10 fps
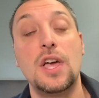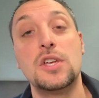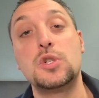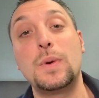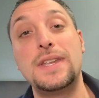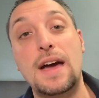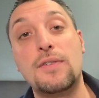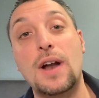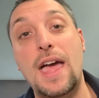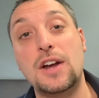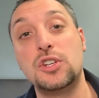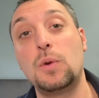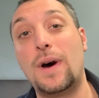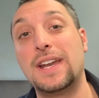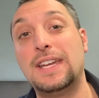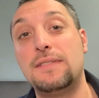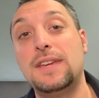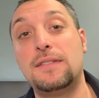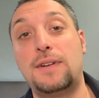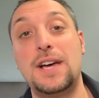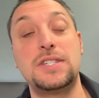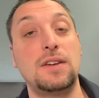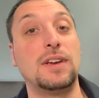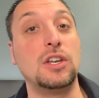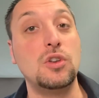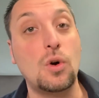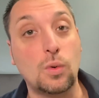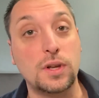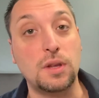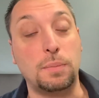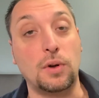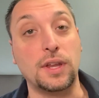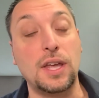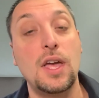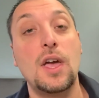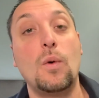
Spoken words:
So we never actually want to give the advice of ignoring the bully.